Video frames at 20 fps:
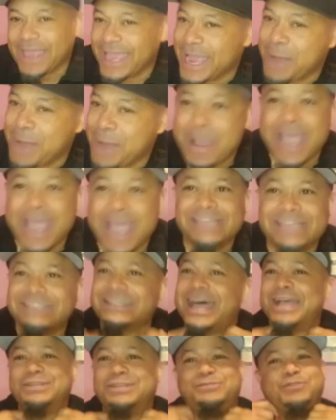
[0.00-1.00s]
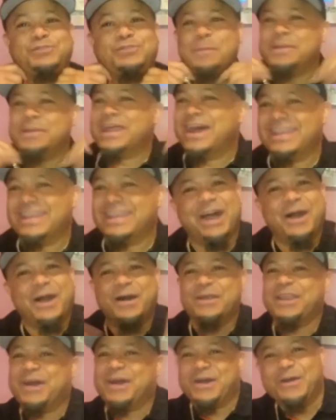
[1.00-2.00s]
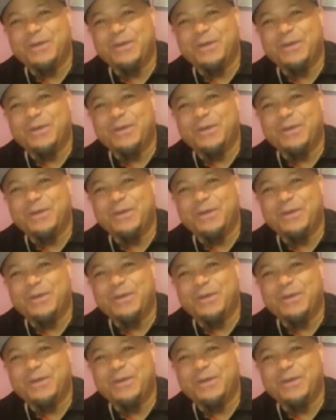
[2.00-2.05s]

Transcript: I might have to start shooting out there. I don't know.